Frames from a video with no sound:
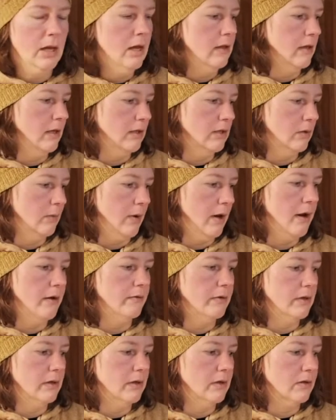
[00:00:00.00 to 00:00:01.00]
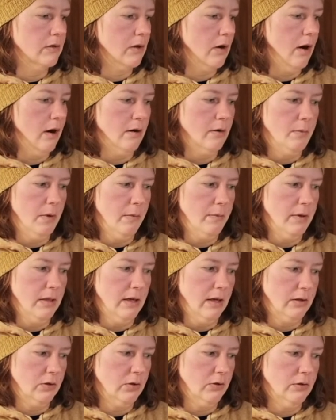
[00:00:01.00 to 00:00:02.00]
That's the way I read this card. Maybe
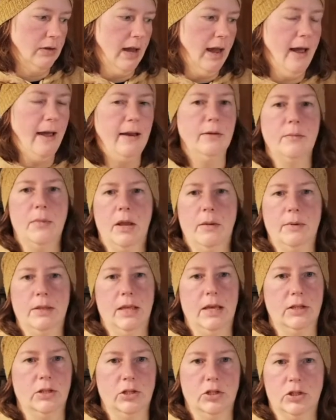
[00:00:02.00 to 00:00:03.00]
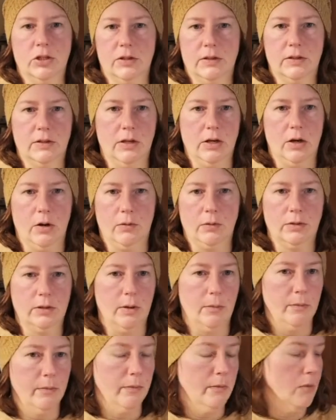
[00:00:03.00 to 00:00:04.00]
that's her dad. Maybe that's just, you know,
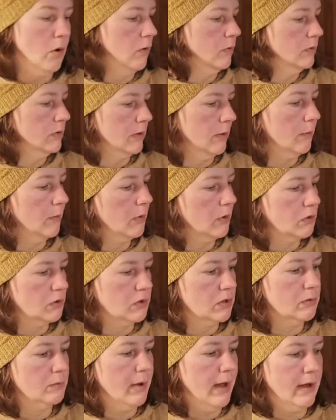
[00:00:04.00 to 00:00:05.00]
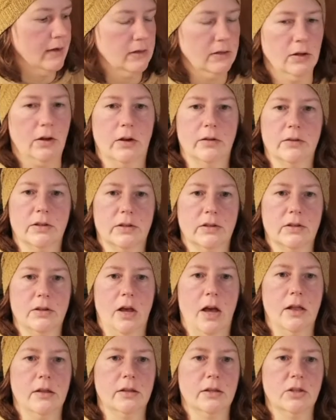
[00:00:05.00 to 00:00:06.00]
some person passing on this
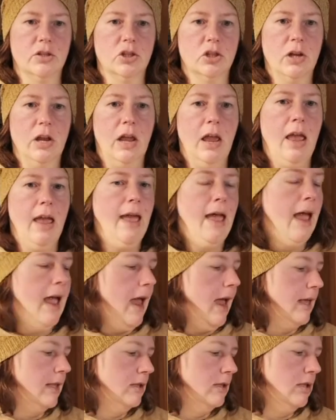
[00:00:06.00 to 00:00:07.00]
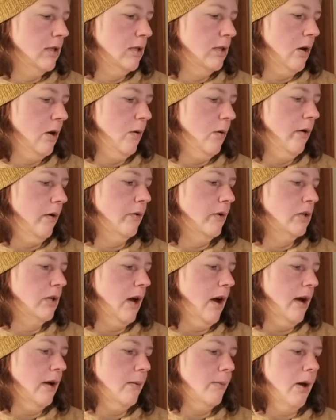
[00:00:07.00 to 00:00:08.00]
knowledge. And so if we
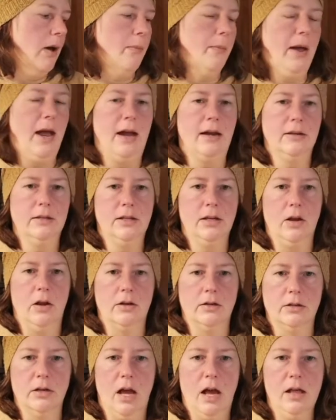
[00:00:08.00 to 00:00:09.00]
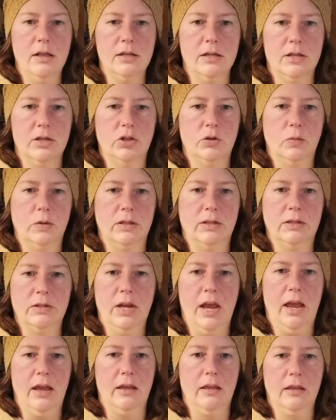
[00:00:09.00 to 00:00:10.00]
talk about passing on knowledge with
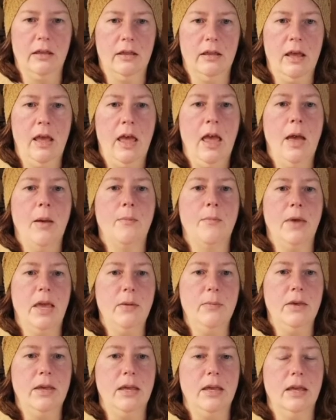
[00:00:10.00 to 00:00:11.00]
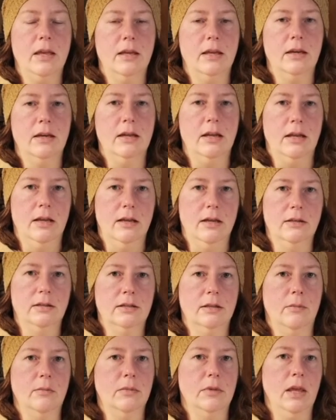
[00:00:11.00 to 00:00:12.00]
death, maybe it is
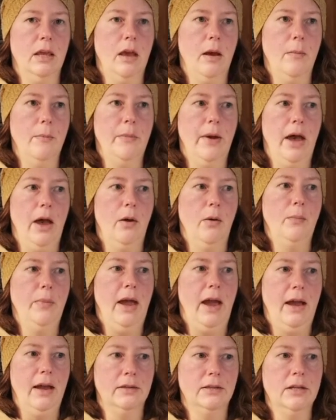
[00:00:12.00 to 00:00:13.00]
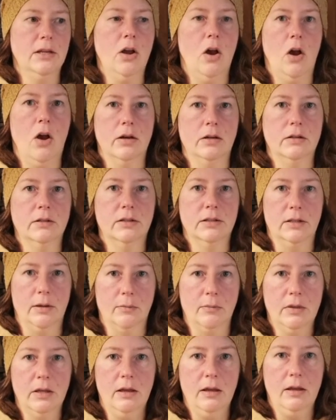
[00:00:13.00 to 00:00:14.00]
something about passing on
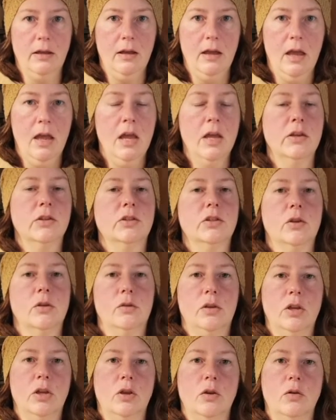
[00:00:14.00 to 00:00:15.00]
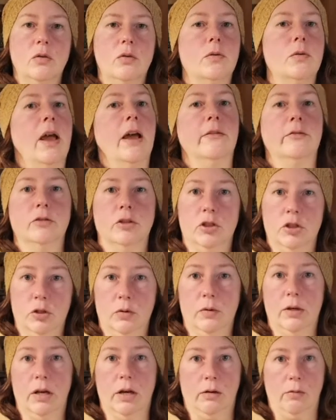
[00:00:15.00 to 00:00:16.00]
something so that you don't have to do
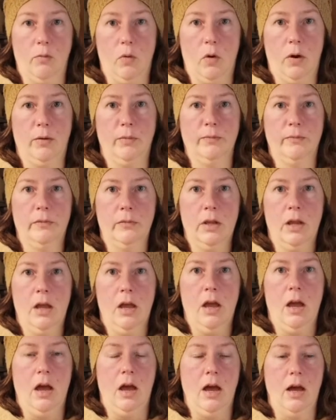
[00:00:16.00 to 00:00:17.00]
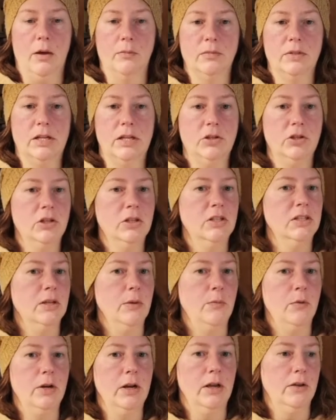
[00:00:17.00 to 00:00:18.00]
it anymore. Teaching
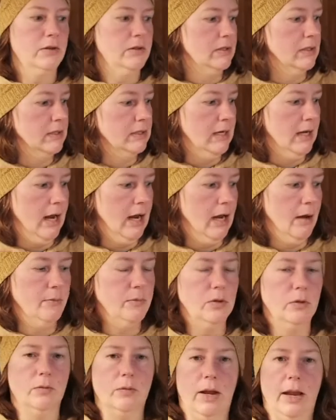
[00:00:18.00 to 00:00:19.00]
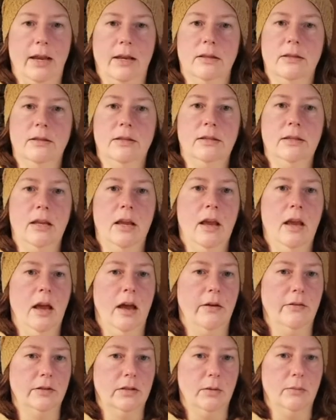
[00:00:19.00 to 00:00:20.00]
someone else to take up the reins
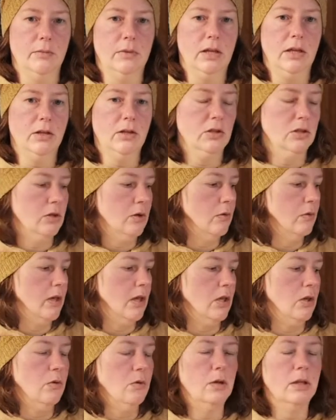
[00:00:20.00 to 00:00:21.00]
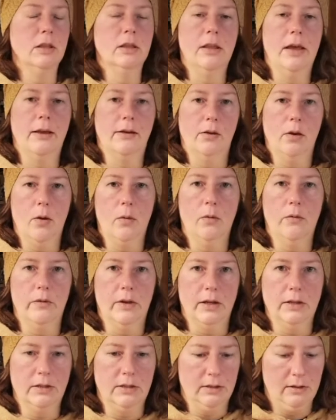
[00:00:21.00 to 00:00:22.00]
of something so that you can let go of
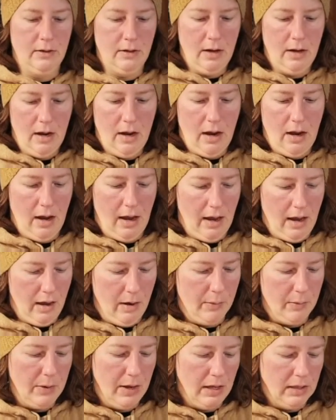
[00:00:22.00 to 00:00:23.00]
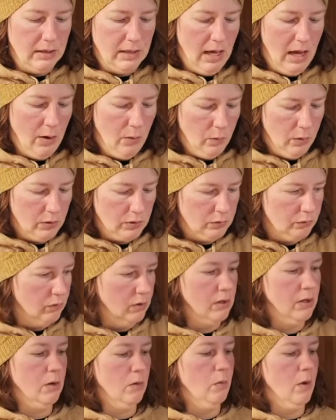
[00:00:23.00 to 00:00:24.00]
it. And that worked
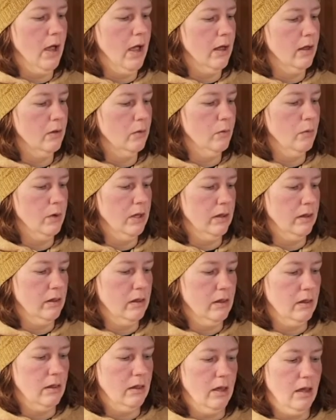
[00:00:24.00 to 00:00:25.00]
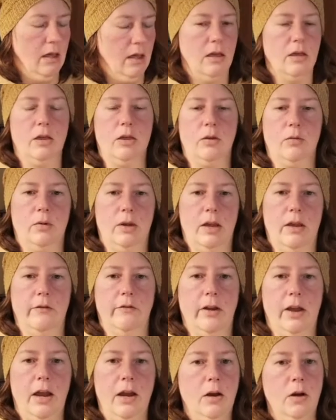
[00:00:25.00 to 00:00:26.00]
really well with the three of
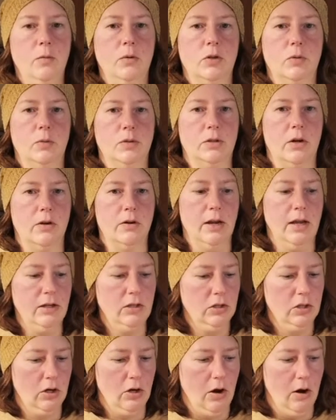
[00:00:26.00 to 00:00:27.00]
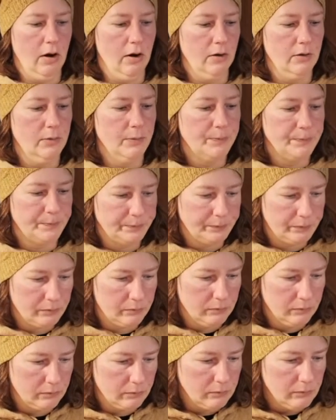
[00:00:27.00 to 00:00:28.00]
air, which was our next card.
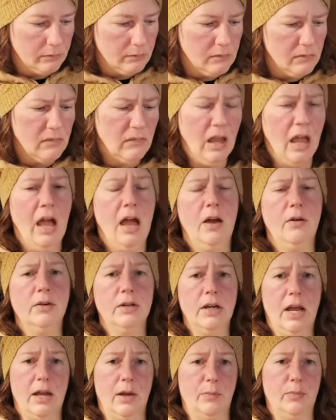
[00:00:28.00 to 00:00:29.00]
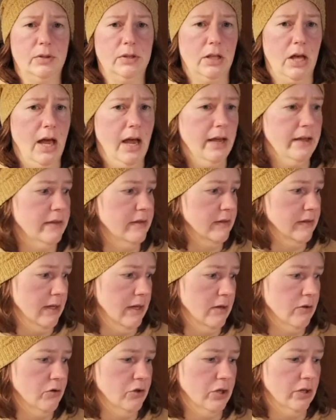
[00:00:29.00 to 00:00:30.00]
How can I apply this
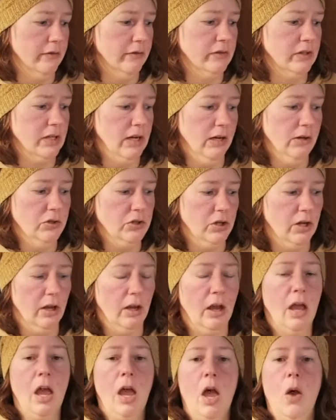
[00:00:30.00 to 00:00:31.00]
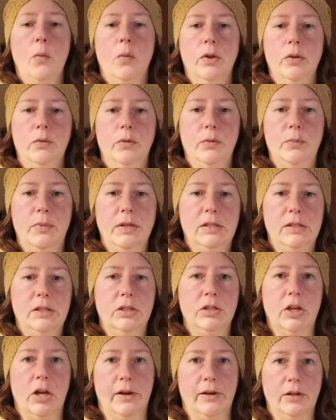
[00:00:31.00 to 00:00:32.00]
energy of teaching? Well, it would be to
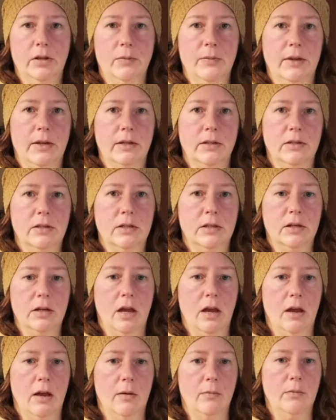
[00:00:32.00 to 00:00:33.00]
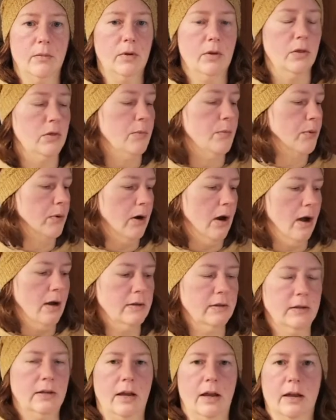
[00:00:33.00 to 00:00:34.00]
document the
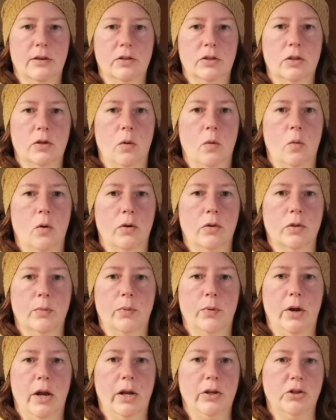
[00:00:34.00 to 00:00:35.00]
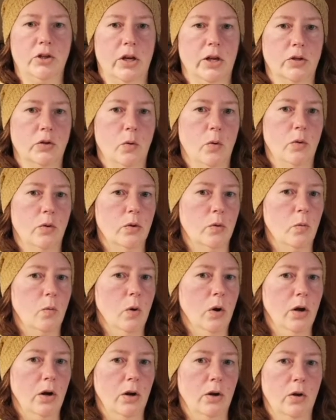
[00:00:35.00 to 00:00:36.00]
process or the project or the
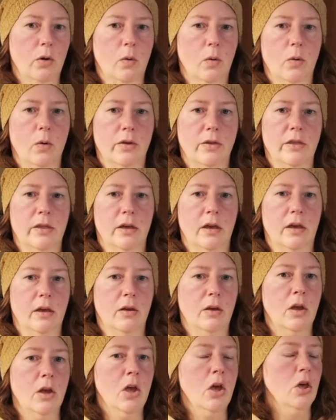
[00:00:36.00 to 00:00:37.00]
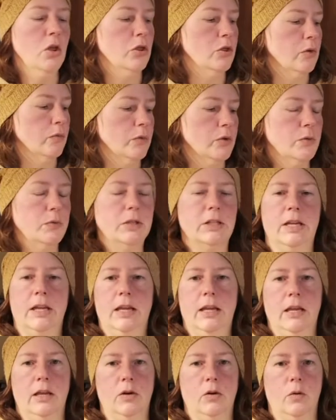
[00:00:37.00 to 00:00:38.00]
work or the
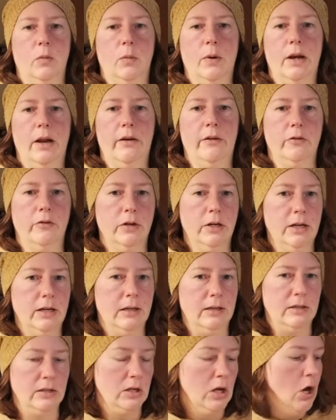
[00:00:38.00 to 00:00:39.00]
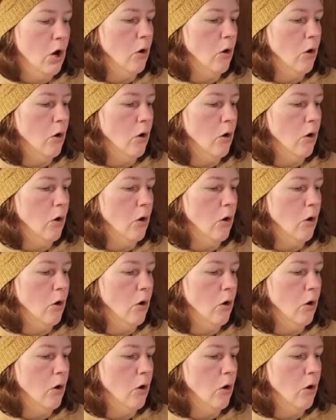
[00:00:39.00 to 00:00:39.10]
routine or whatever it is.